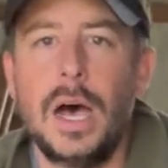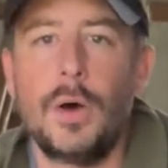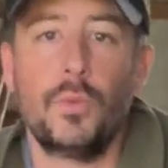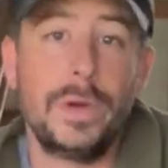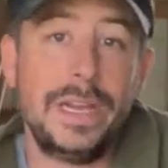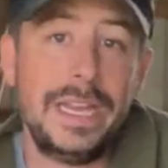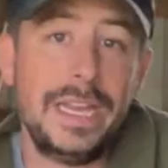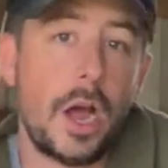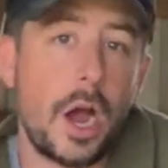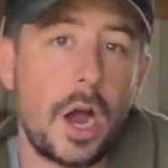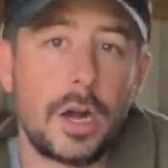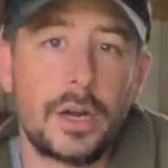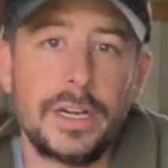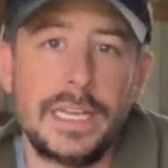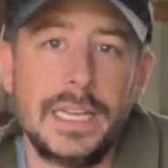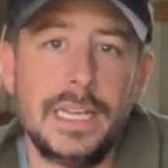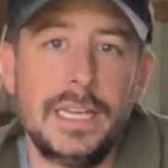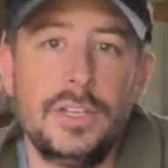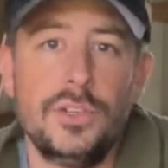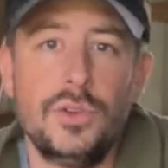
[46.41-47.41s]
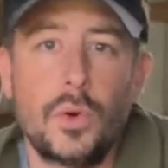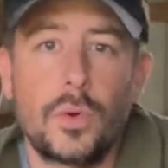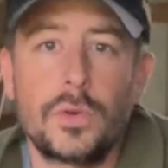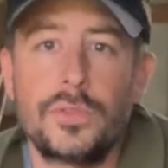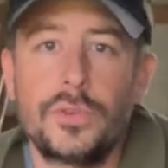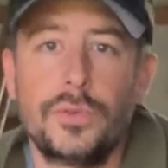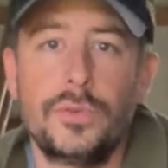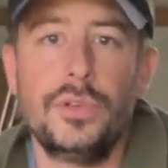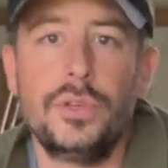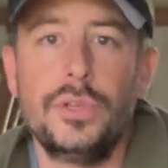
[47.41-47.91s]
We are in
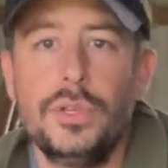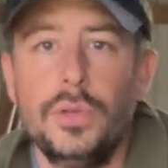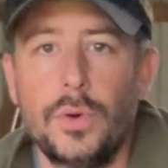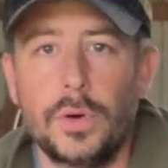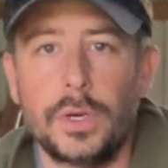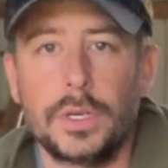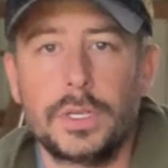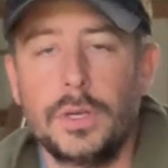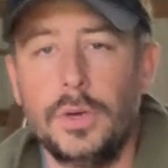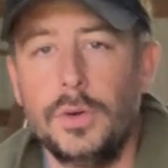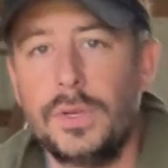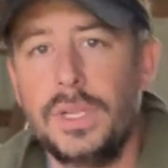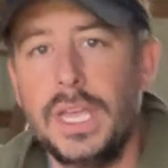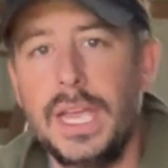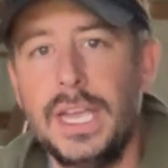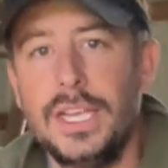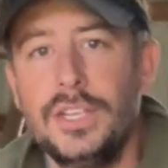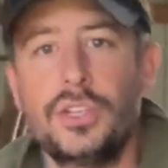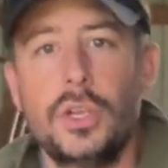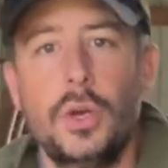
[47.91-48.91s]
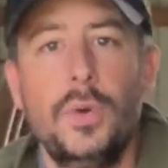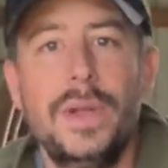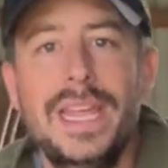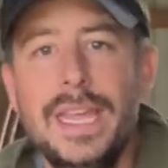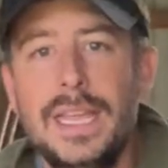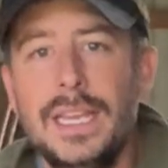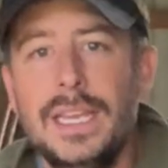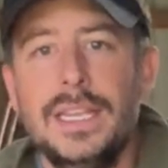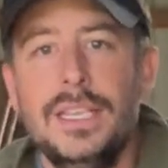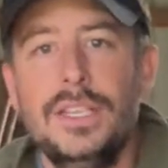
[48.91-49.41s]
northern New York, okay? So it
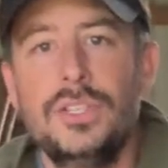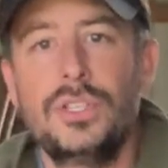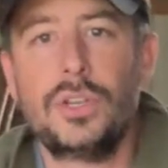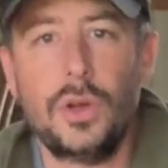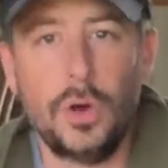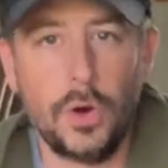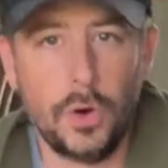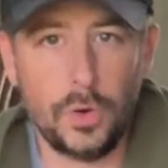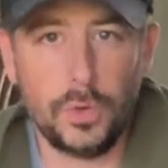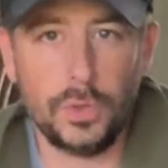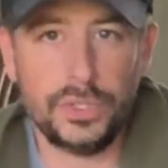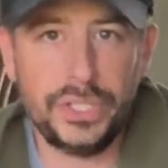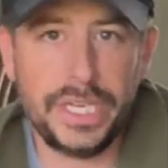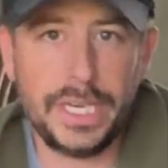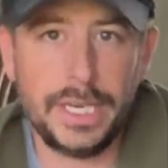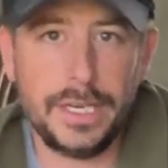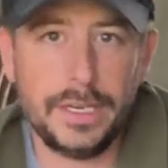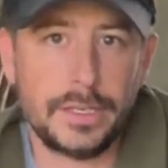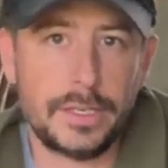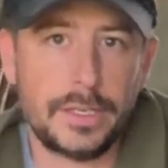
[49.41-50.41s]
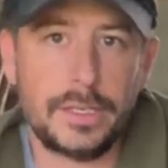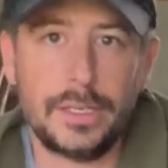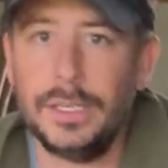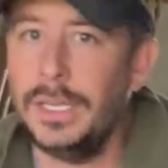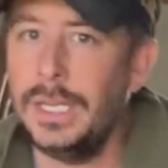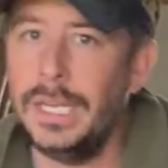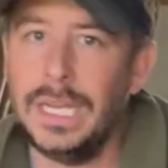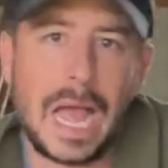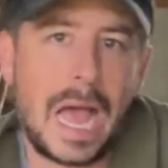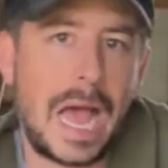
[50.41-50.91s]
is cold
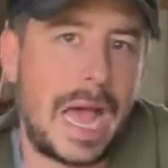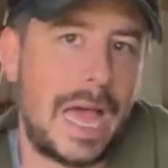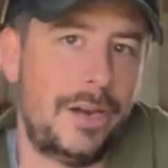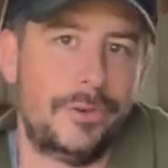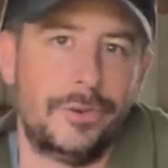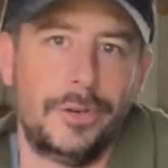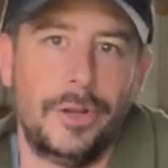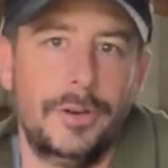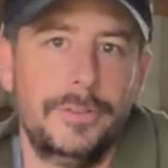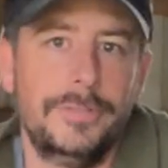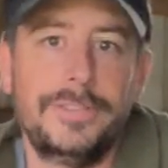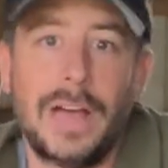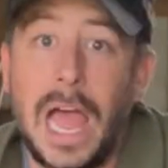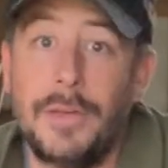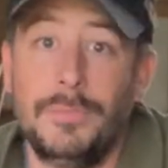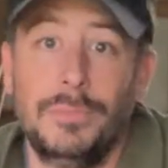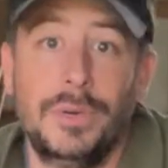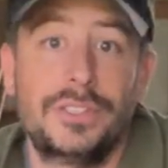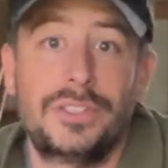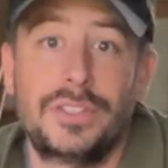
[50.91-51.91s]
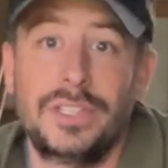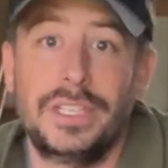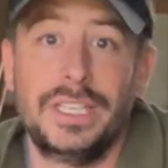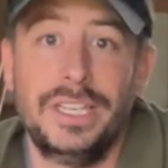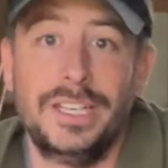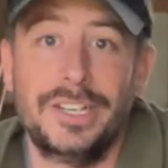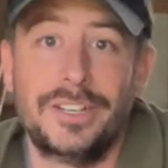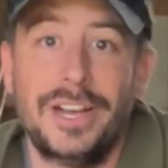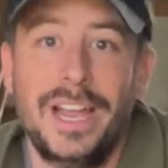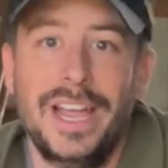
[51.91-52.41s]
here. I don't know, 5 months of the
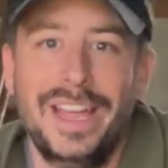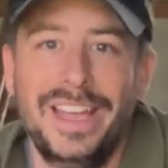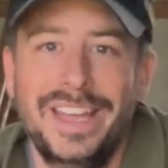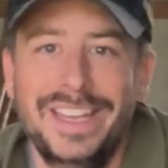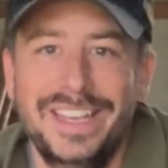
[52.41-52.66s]
year.